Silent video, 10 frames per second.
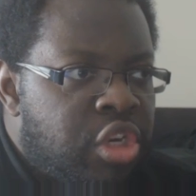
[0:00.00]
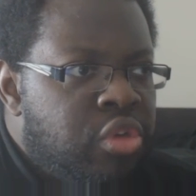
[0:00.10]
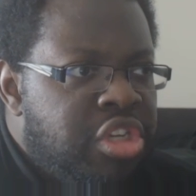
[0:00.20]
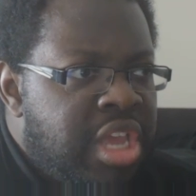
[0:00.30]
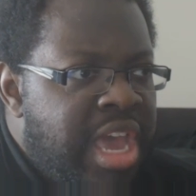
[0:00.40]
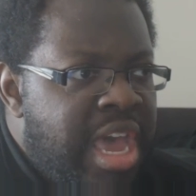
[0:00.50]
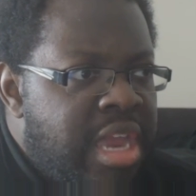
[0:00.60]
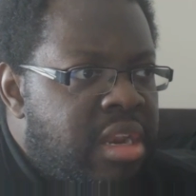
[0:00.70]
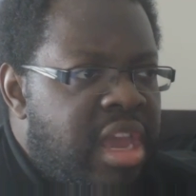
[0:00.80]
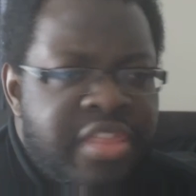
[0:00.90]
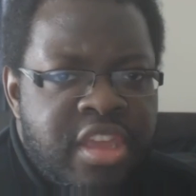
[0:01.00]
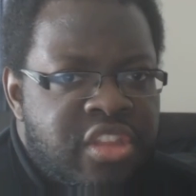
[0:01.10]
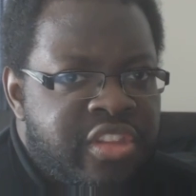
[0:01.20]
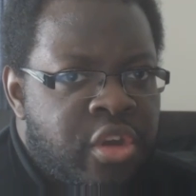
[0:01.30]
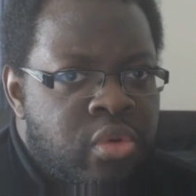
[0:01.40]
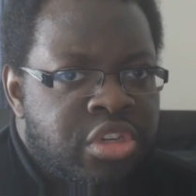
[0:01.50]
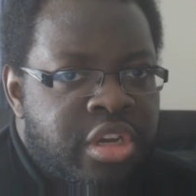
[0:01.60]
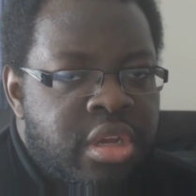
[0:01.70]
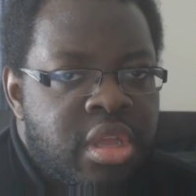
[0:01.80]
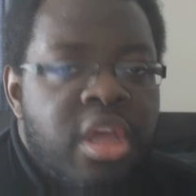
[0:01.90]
Doja Cat? I think it's Doja.